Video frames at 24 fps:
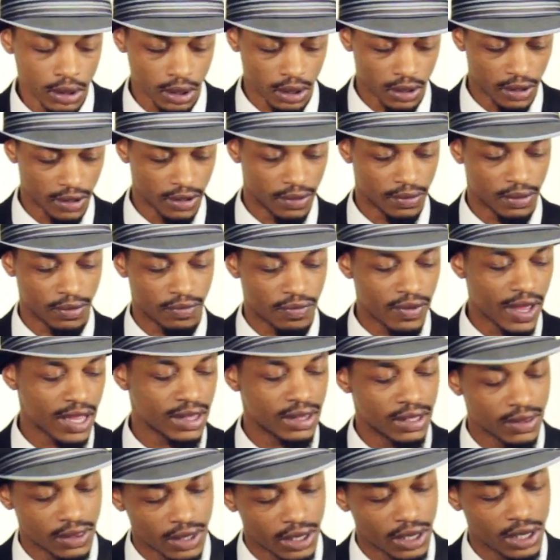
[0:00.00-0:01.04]
the
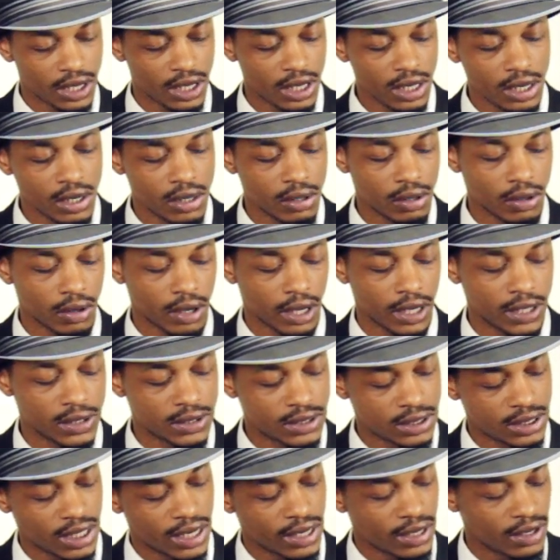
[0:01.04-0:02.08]
fact that they're here
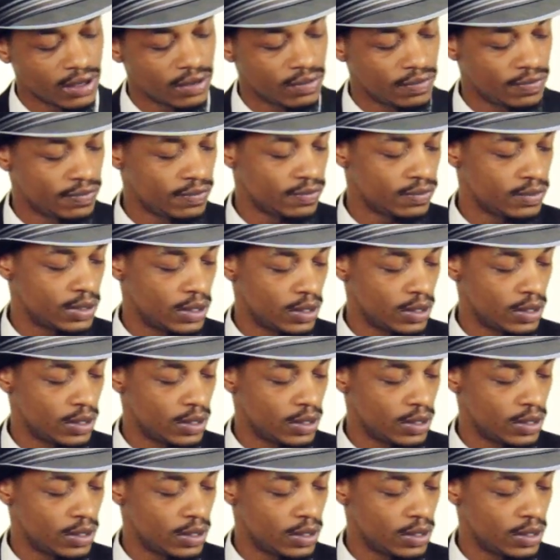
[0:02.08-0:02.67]
instead of